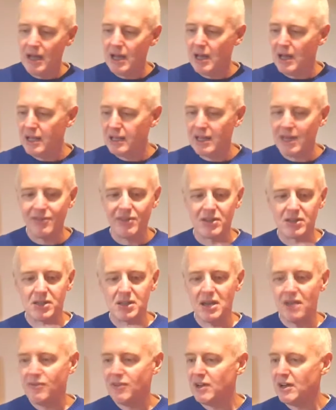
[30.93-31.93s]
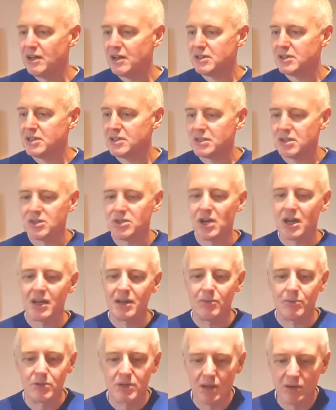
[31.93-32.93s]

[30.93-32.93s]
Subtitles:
I gave it a sniff earlier just to check it was